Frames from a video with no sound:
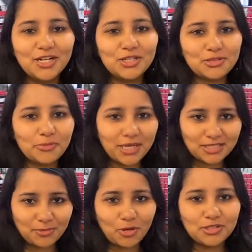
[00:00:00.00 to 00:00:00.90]
So
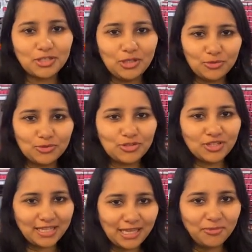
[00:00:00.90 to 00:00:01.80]
basketball is a huge
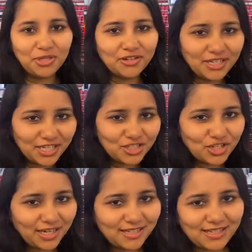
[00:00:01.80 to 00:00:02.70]
game here in
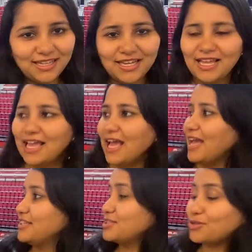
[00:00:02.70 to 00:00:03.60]
NJIT,
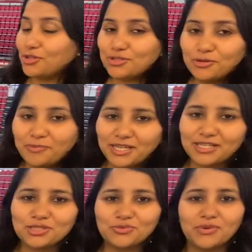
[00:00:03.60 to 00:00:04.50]
and this is also a
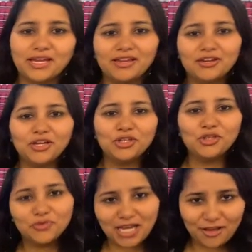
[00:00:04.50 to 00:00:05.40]
place where
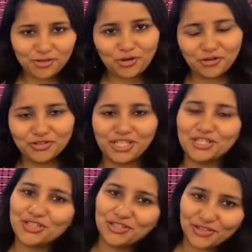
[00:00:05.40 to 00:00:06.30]
you will have your
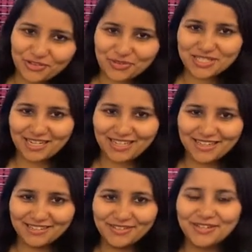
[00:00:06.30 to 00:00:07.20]
convocation if you study
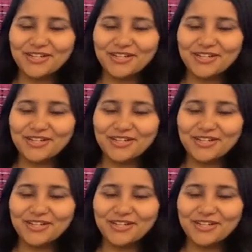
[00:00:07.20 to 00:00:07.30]
here